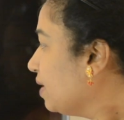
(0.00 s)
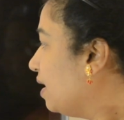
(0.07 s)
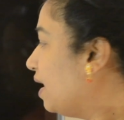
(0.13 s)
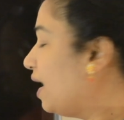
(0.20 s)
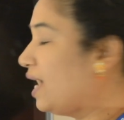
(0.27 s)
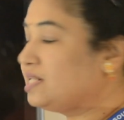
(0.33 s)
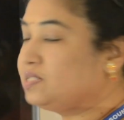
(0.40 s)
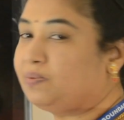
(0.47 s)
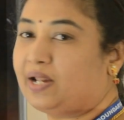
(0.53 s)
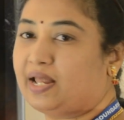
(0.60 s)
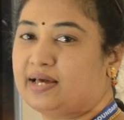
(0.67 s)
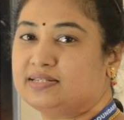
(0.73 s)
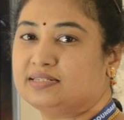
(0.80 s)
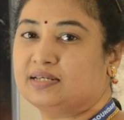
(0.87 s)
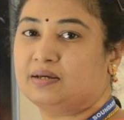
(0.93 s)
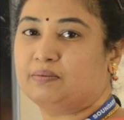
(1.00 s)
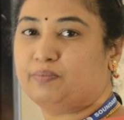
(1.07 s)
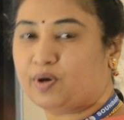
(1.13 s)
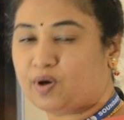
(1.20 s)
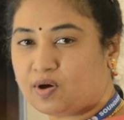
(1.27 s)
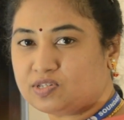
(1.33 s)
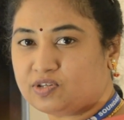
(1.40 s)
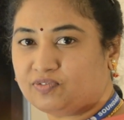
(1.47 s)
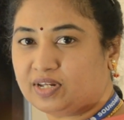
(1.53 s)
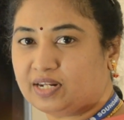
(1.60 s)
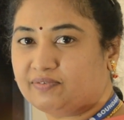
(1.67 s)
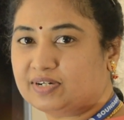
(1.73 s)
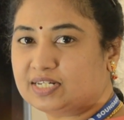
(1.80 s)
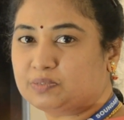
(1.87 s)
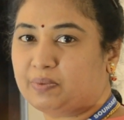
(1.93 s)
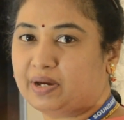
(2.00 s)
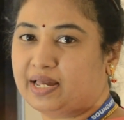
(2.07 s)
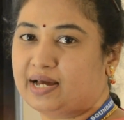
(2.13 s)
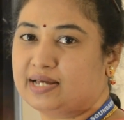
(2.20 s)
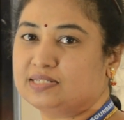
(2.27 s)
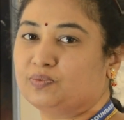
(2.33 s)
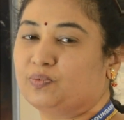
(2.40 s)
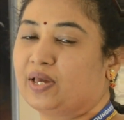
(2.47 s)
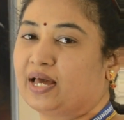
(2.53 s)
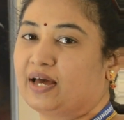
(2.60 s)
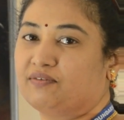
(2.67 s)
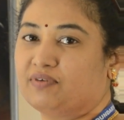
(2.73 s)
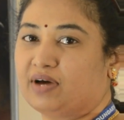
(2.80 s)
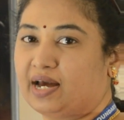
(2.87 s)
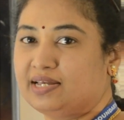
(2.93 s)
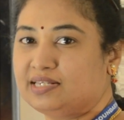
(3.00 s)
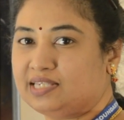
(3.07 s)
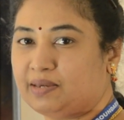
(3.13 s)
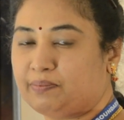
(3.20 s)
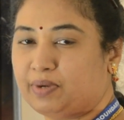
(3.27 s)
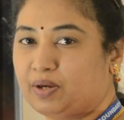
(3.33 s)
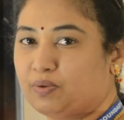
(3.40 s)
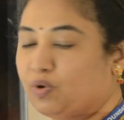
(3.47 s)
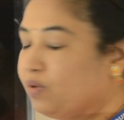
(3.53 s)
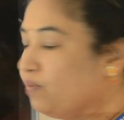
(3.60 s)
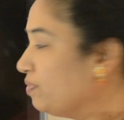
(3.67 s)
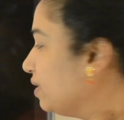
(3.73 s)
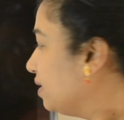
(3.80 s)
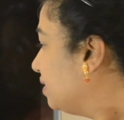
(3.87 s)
as well as because of the reverse bias we have ICBO,